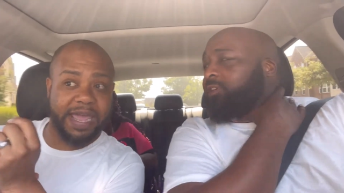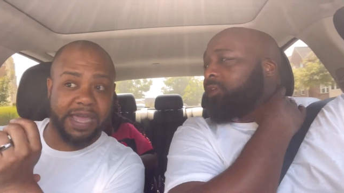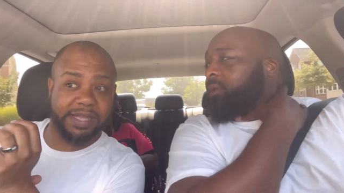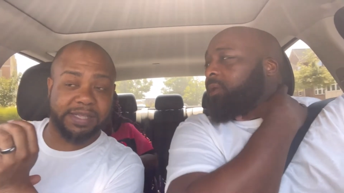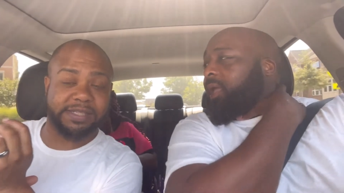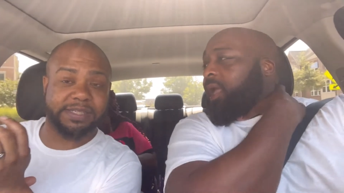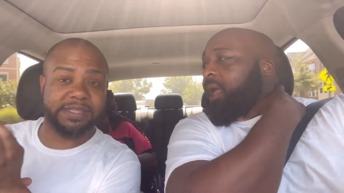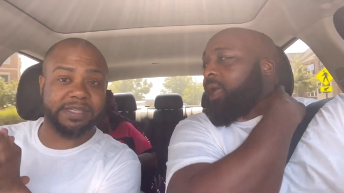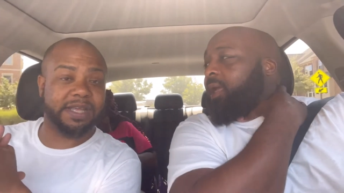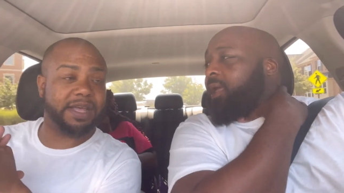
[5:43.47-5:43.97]

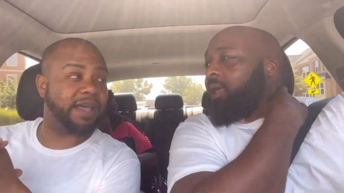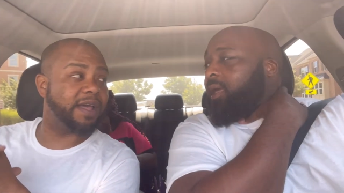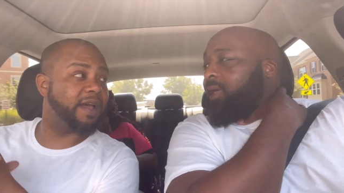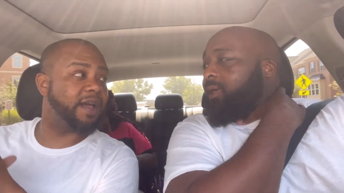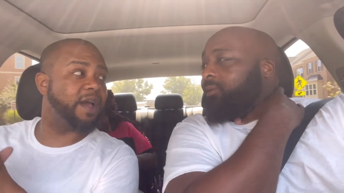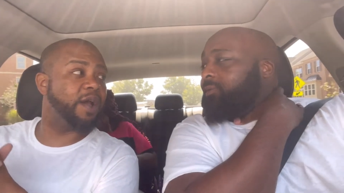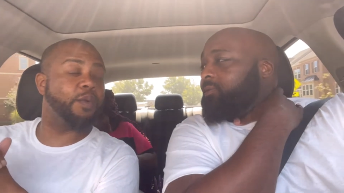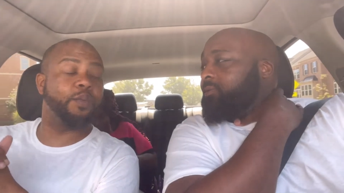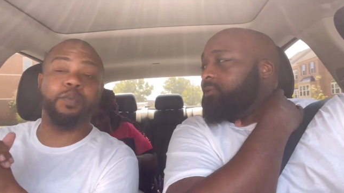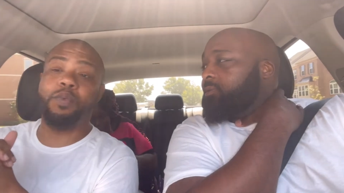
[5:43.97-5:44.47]
Speaker 1: got
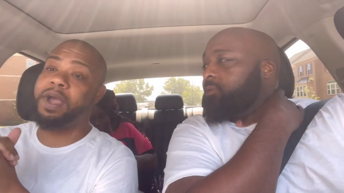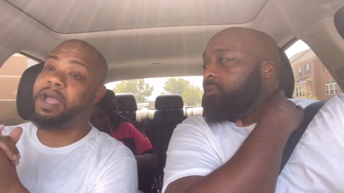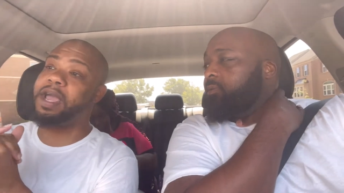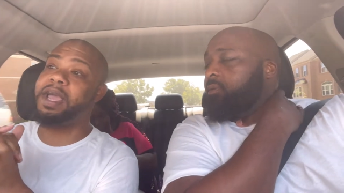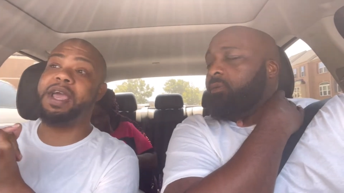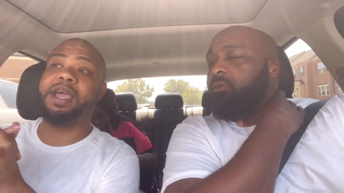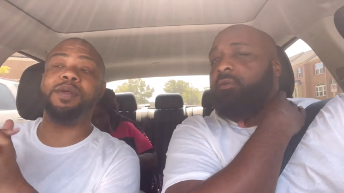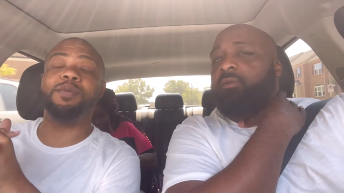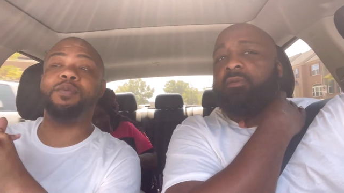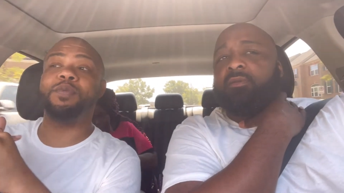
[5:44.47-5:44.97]
hats.
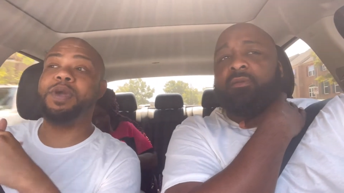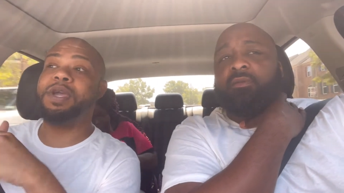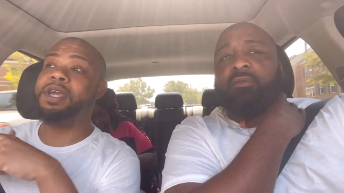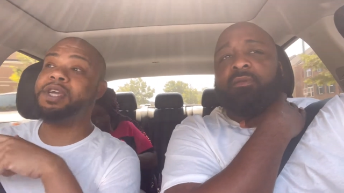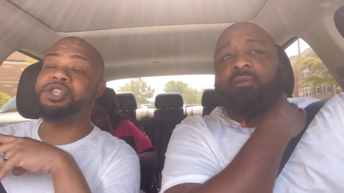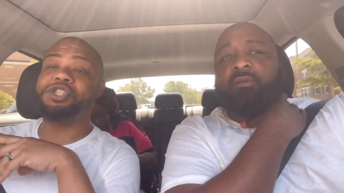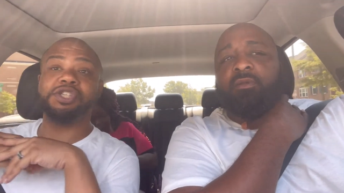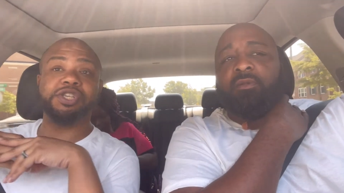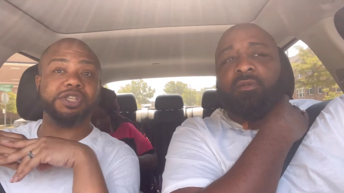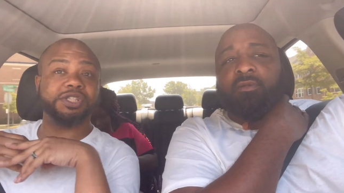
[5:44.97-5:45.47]
When we
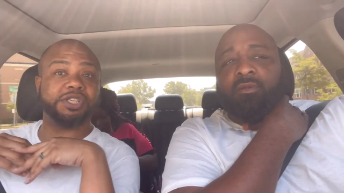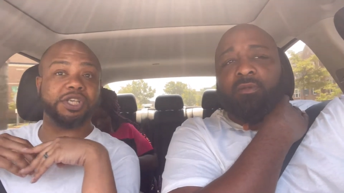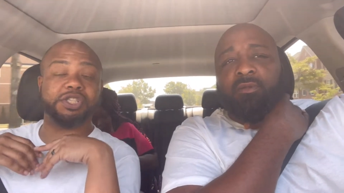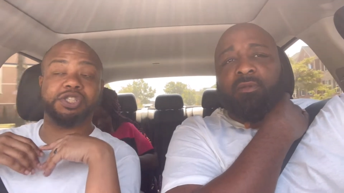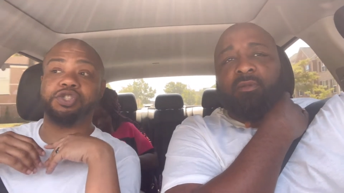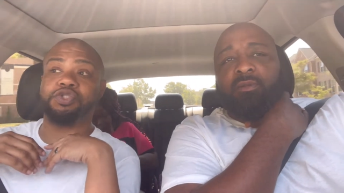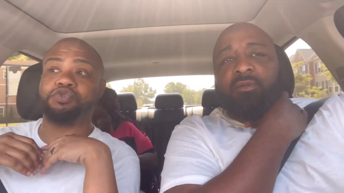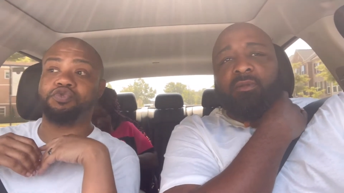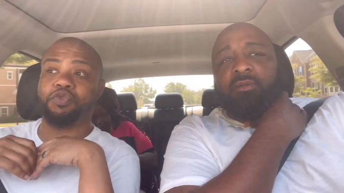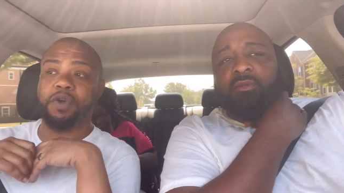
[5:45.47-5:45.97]
should
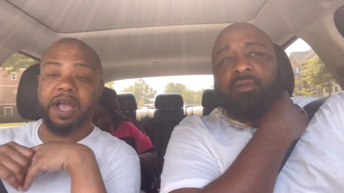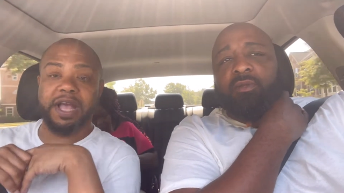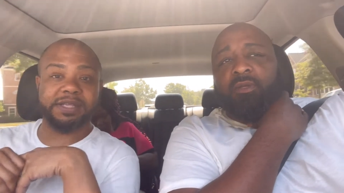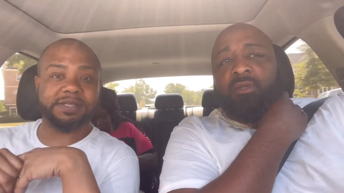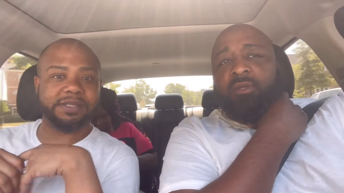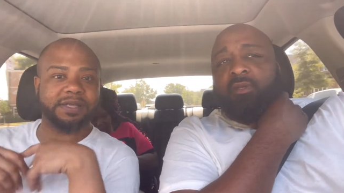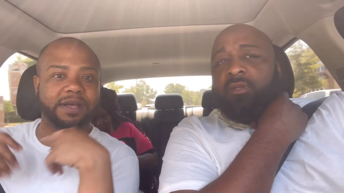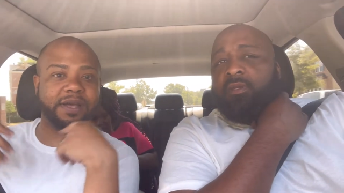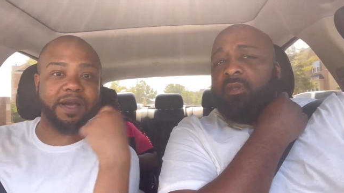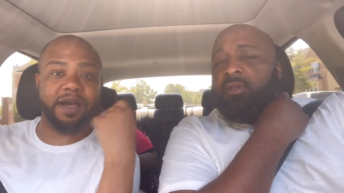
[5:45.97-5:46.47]
just
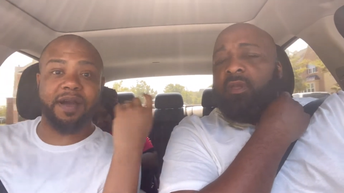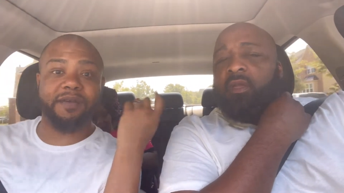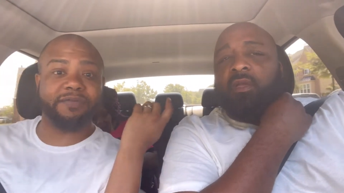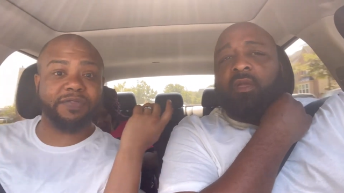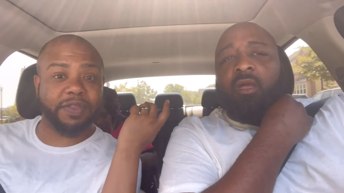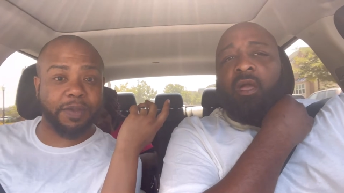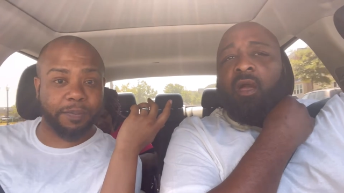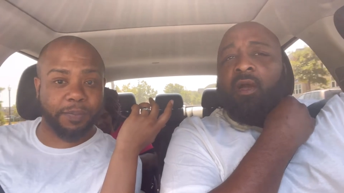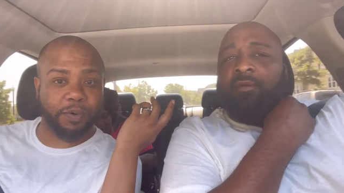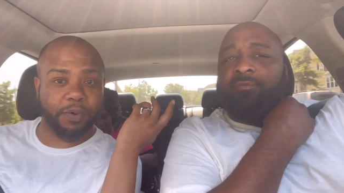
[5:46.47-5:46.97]
dress
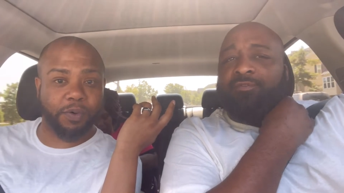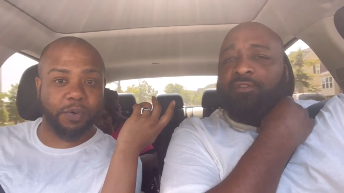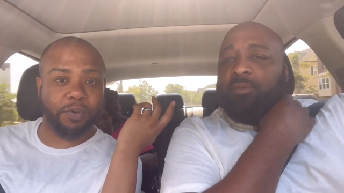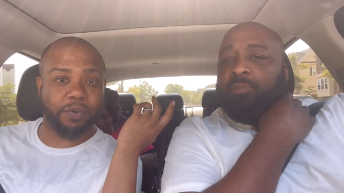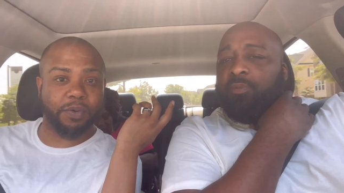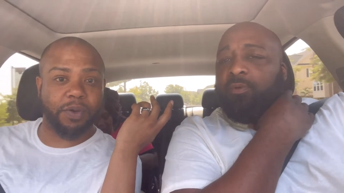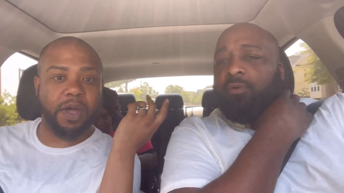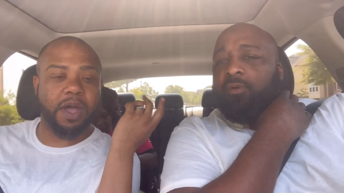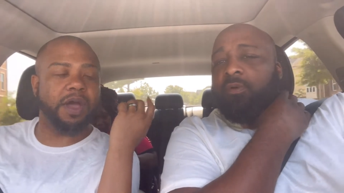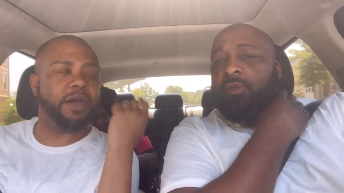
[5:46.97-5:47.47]
comfortable.
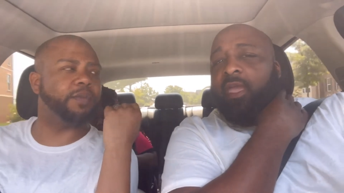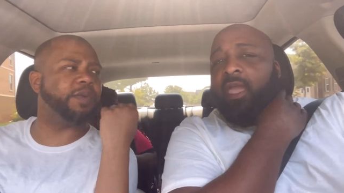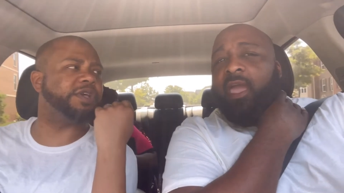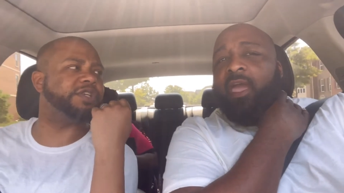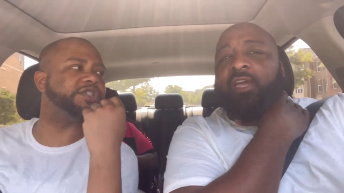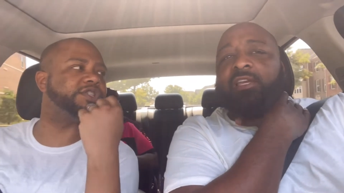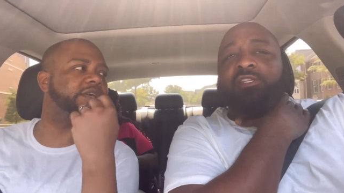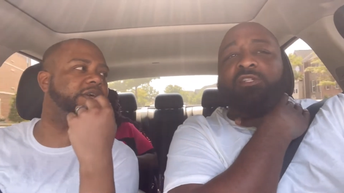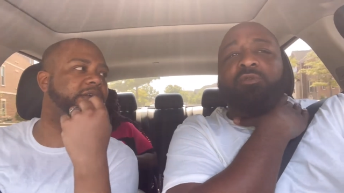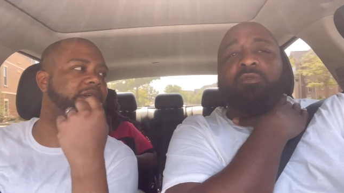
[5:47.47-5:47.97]
Comfortable.
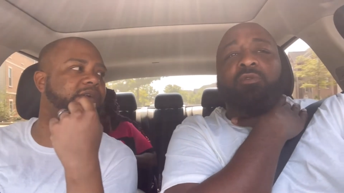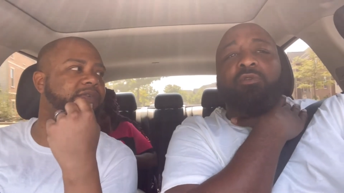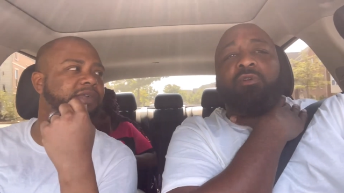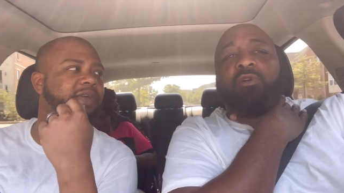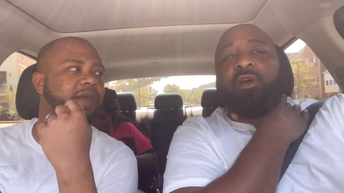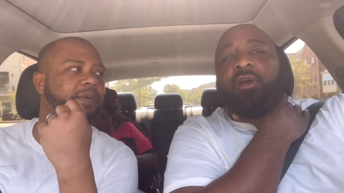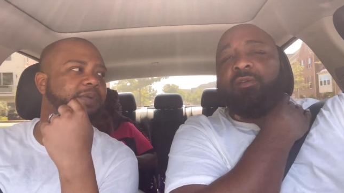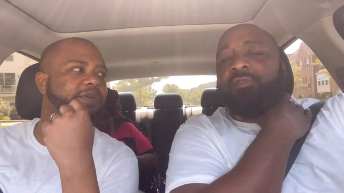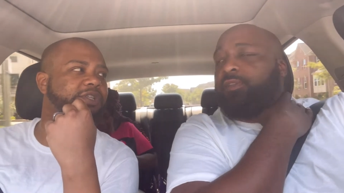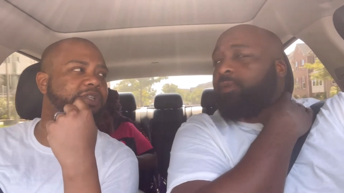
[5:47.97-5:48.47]
Casual,
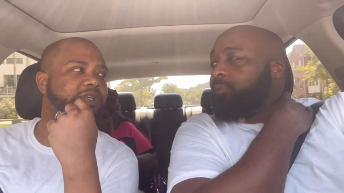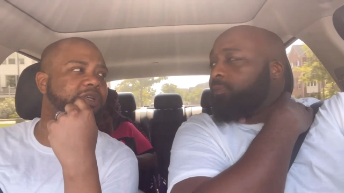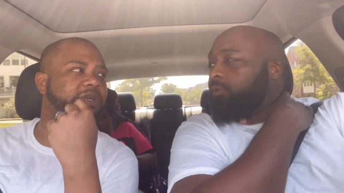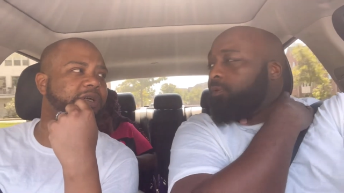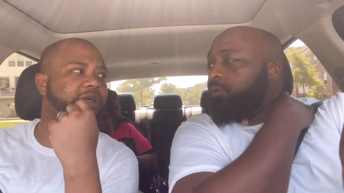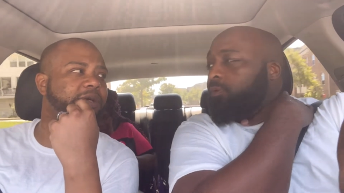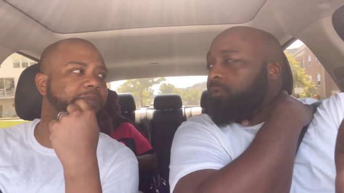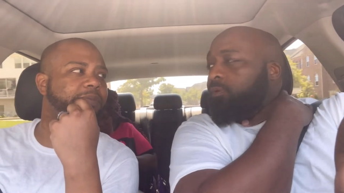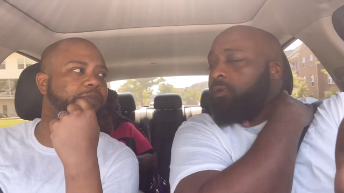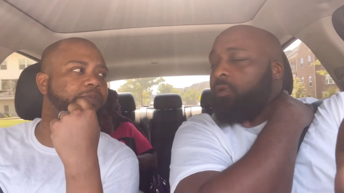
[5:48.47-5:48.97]
yeah,
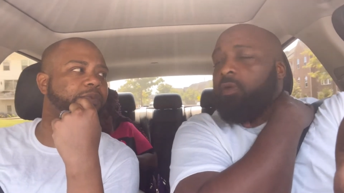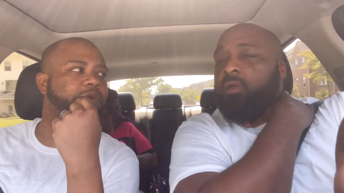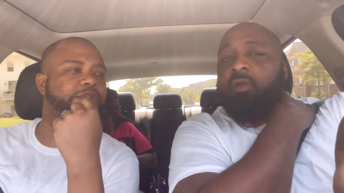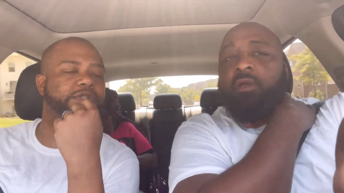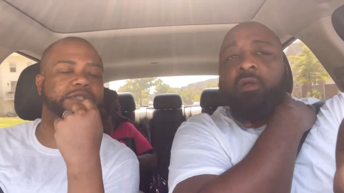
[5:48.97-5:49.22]
comfortable. We